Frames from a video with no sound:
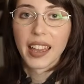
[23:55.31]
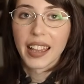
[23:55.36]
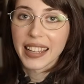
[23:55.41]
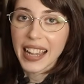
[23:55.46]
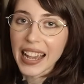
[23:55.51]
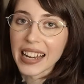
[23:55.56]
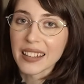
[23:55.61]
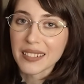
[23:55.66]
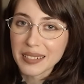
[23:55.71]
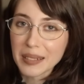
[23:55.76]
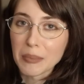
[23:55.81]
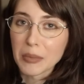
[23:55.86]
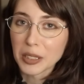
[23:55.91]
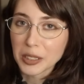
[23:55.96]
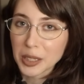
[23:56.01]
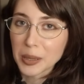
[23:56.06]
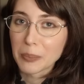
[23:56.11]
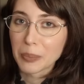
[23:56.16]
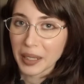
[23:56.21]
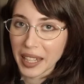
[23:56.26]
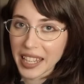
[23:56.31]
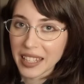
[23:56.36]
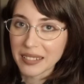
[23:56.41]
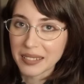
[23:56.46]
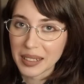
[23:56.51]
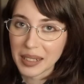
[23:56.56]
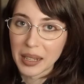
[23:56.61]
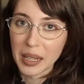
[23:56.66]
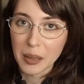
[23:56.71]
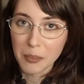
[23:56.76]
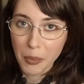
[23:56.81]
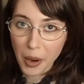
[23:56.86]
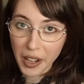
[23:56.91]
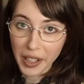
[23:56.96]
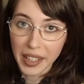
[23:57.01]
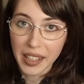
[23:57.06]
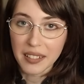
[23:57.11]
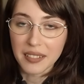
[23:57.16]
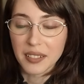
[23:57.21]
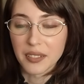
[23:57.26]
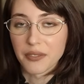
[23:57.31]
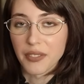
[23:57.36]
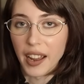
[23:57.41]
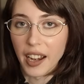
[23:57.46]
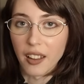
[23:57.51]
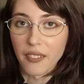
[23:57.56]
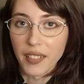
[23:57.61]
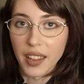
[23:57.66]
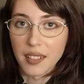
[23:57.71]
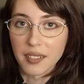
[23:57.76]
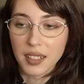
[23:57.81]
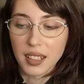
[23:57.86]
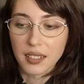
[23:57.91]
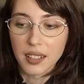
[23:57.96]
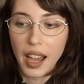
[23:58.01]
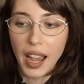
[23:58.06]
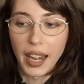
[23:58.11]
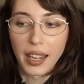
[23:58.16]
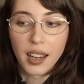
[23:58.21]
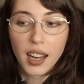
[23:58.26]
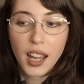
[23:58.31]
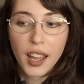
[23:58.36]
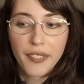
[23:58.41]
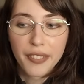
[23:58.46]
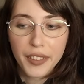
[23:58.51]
Kind of similar to Blank, Cinna, and Marcus in Final Fantasy IX,